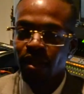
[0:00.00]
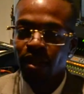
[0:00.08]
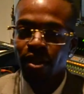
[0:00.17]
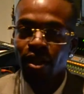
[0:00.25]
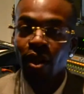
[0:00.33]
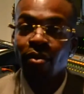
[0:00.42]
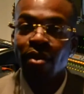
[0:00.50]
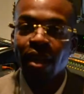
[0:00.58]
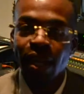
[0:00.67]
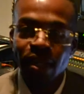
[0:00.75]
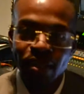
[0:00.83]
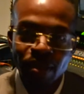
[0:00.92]

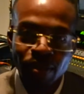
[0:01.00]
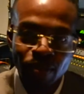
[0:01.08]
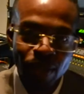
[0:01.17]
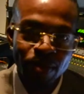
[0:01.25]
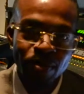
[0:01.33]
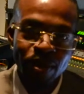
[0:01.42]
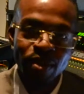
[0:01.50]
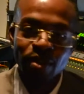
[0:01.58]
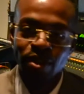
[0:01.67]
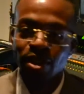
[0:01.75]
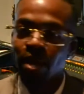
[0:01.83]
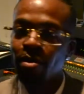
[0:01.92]
Cloud9 rhythm, you know,
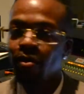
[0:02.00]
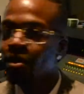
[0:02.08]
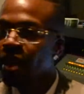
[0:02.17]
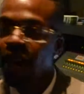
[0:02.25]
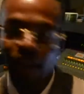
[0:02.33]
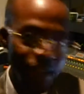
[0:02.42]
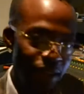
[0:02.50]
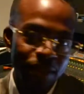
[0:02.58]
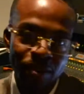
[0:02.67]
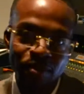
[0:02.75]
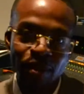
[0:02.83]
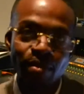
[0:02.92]
because Shabba was hot, you
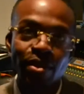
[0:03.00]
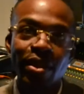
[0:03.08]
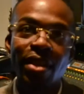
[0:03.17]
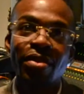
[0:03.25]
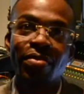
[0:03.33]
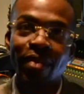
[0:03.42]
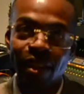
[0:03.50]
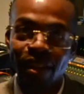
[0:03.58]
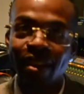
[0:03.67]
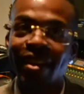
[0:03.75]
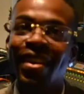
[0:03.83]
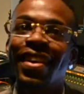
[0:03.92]
know, from the Shatter 5.